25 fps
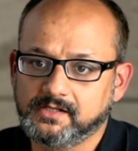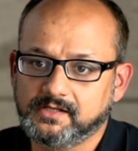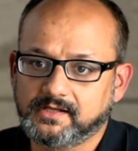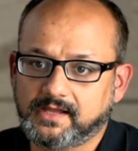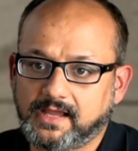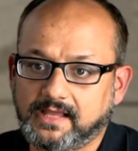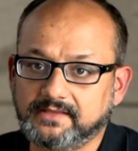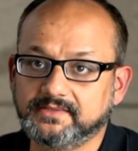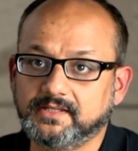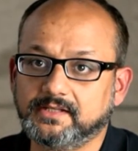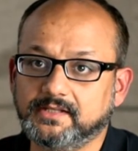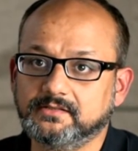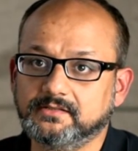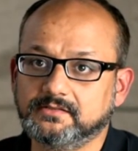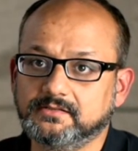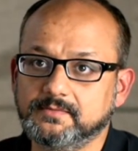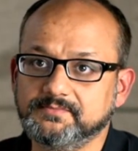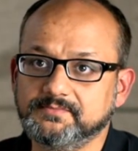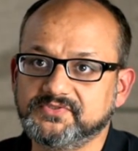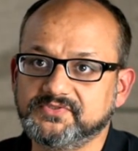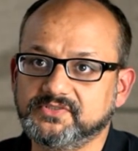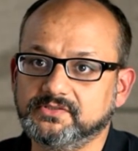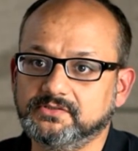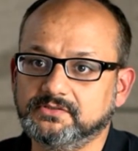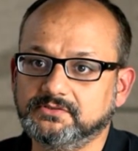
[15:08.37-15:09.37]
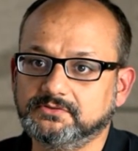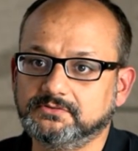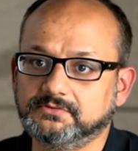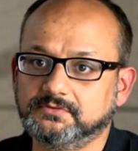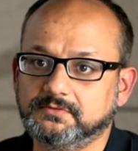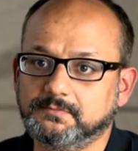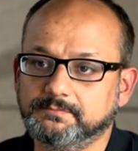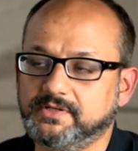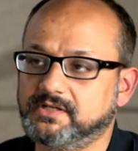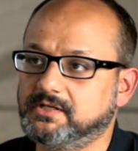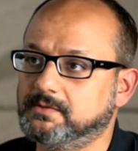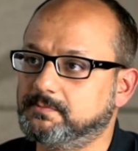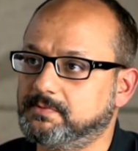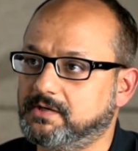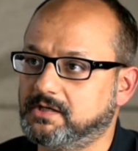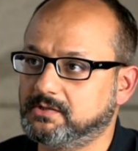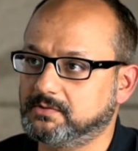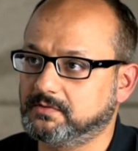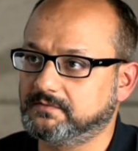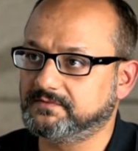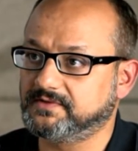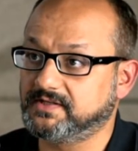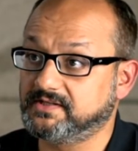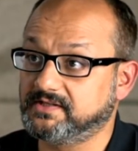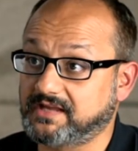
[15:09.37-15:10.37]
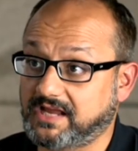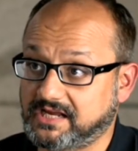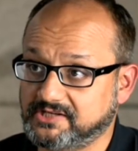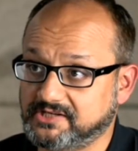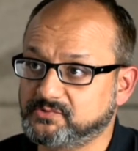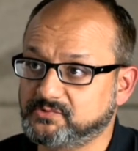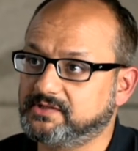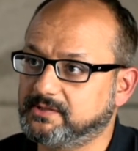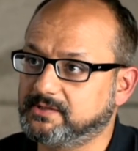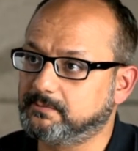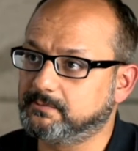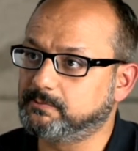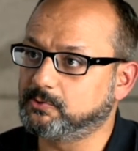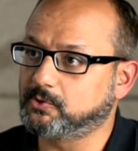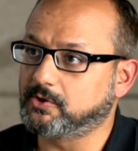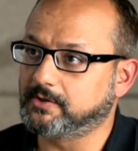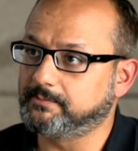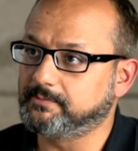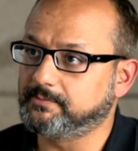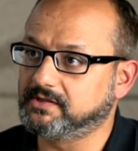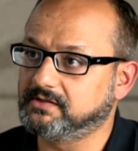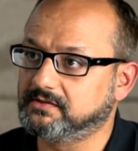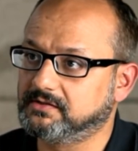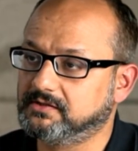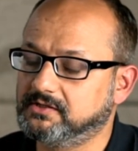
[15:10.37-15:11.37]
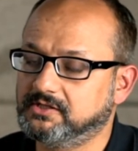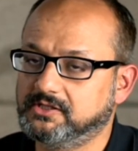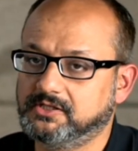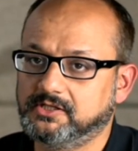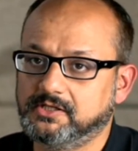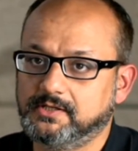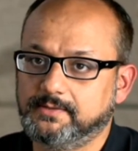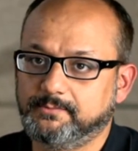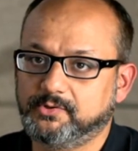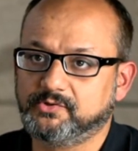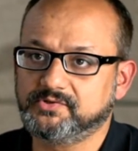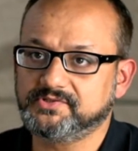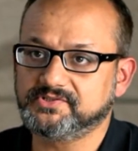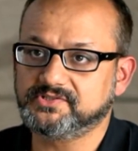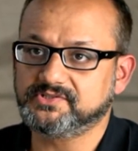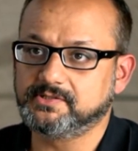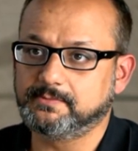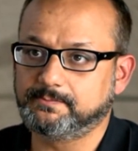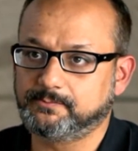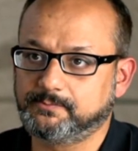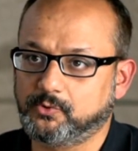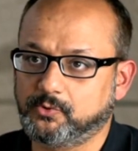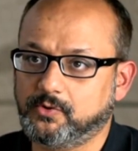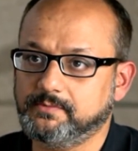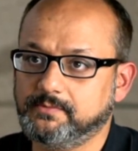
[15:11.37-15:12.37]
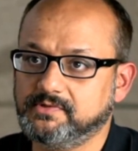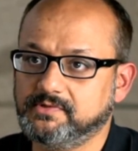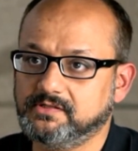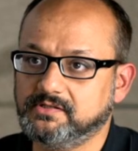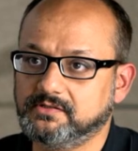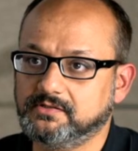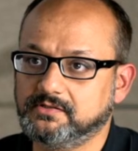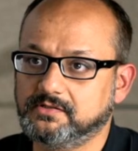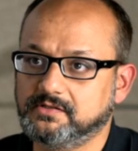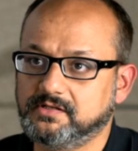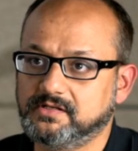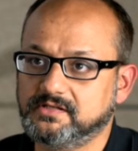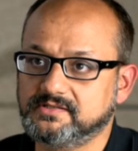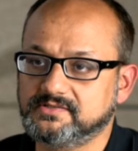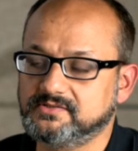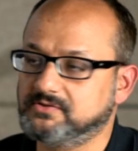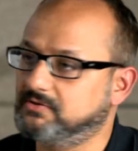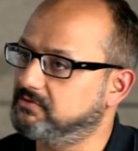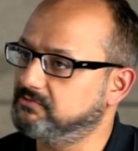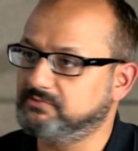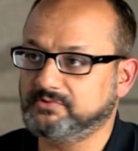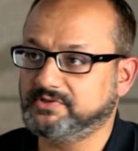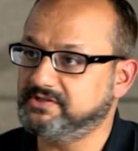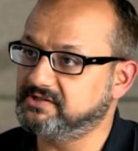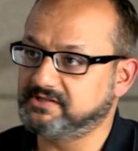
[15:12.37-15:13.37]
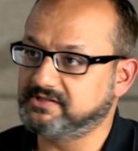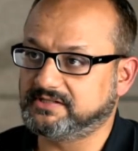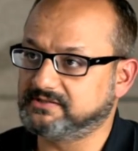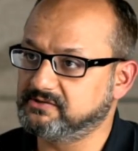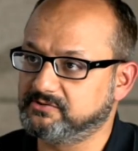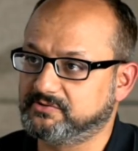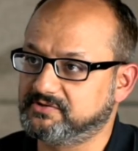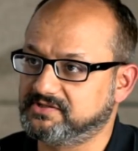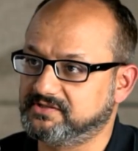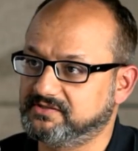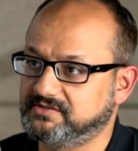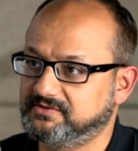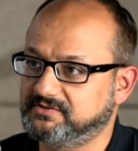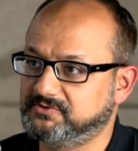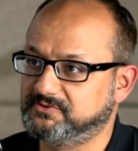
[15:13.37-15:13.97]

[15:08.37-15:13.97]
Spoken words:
And then comes the bigger part of like actual deployment, because deployment is not only technology.